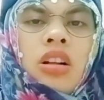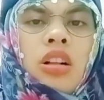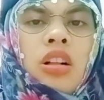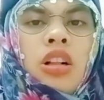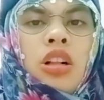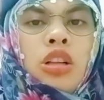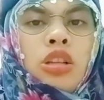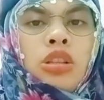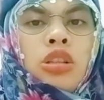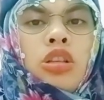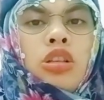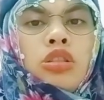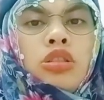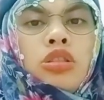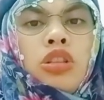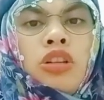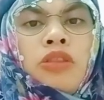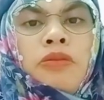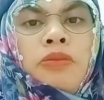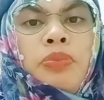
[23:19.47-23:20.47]
a lot
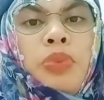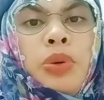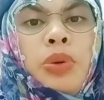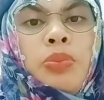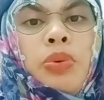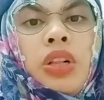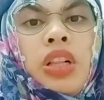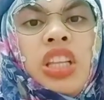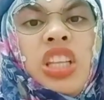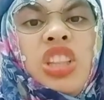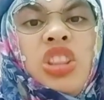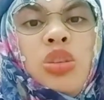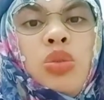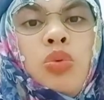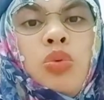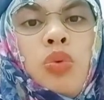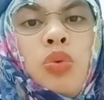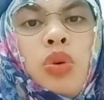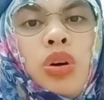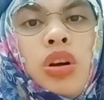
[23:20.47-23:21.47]
of people in the
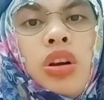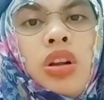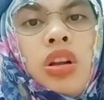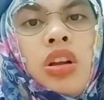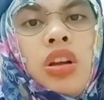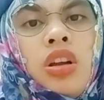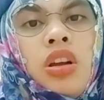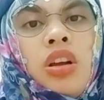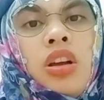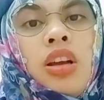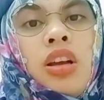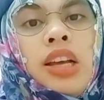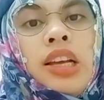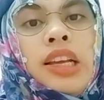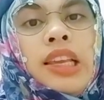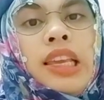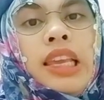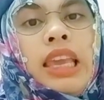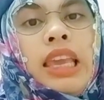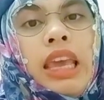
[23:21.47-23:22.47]
world
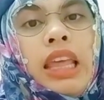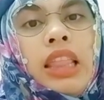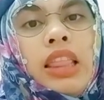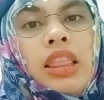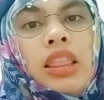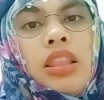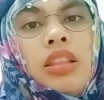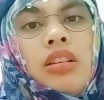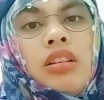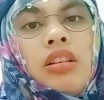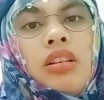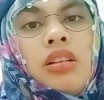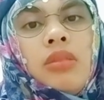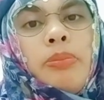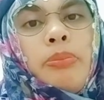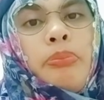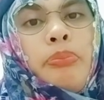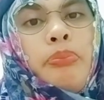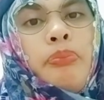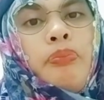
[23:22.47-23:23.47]
get the
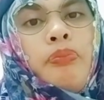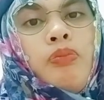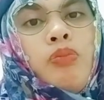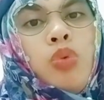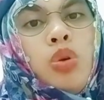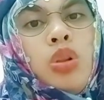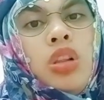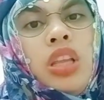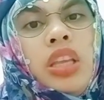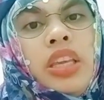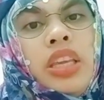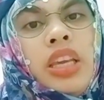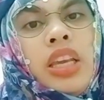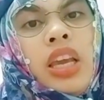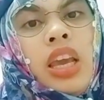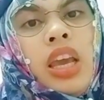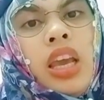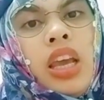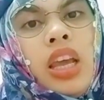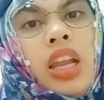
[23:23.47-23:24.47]
bullying
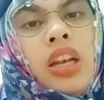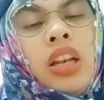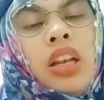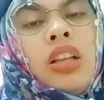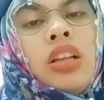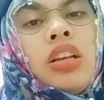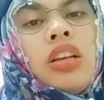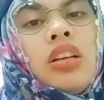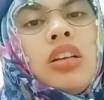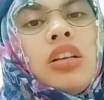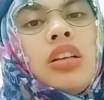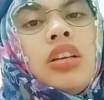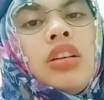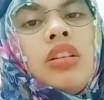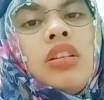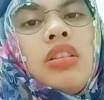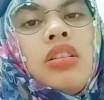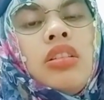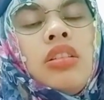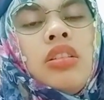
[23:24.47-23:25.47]
and
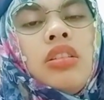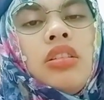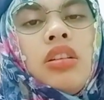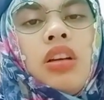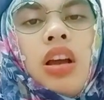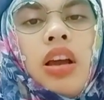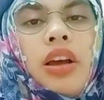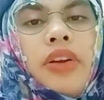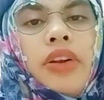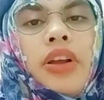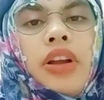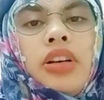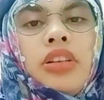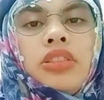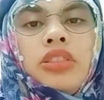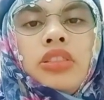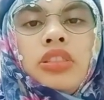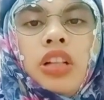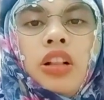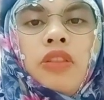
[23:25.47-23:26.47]
cut
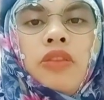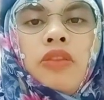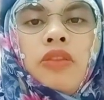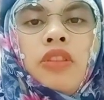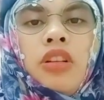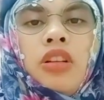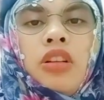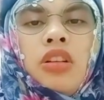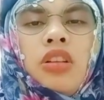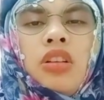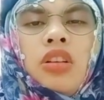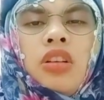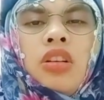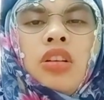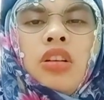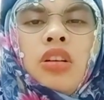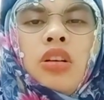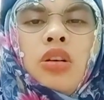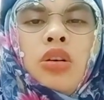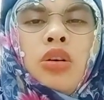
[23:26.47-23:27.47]
herself.
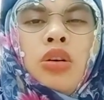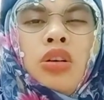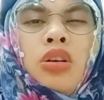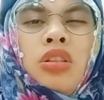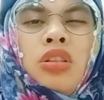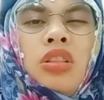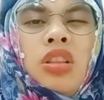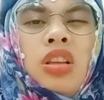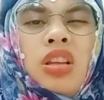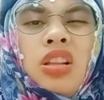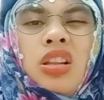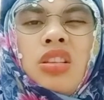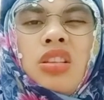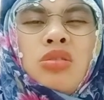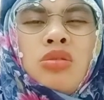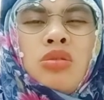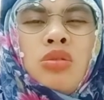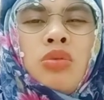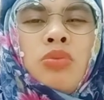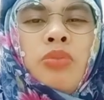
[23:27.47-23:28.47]
That is
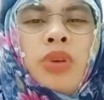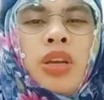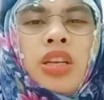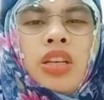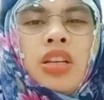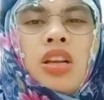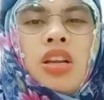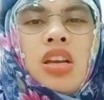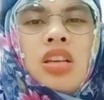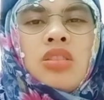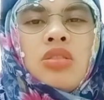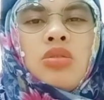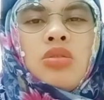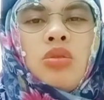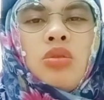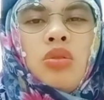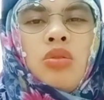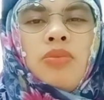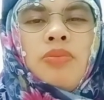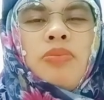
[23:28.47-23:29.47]
so bad, guys.
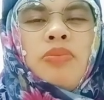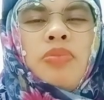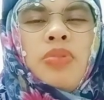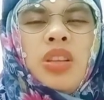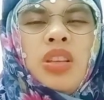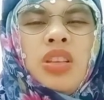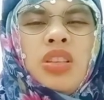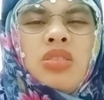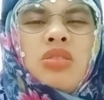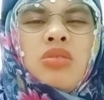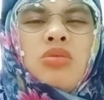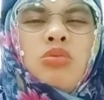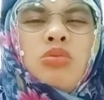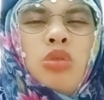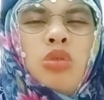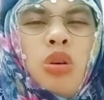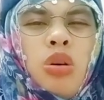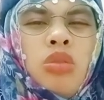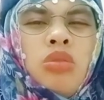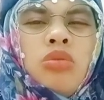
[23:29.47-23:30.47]
So please
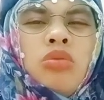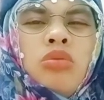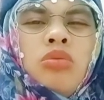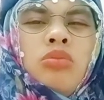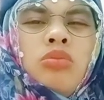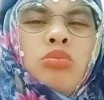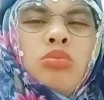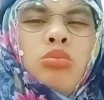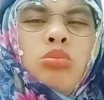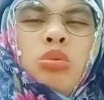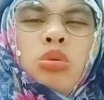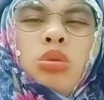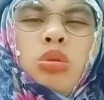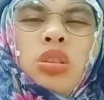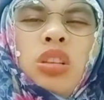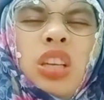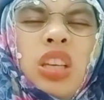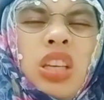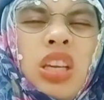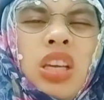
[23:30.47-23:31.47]
don't
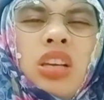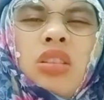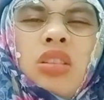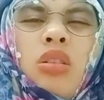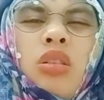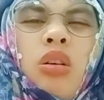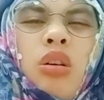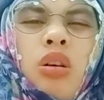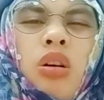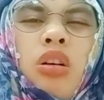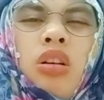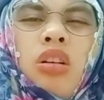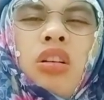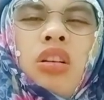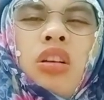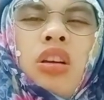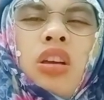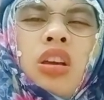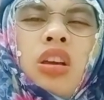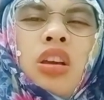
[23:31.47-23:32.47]
bullying on
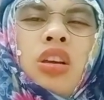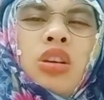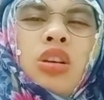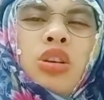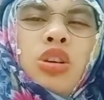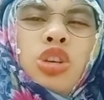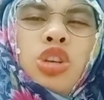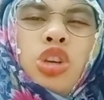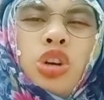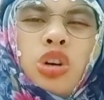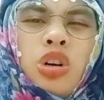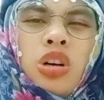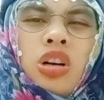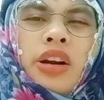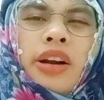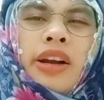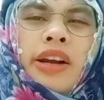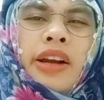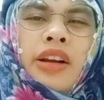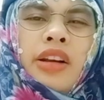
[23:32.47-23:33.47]
your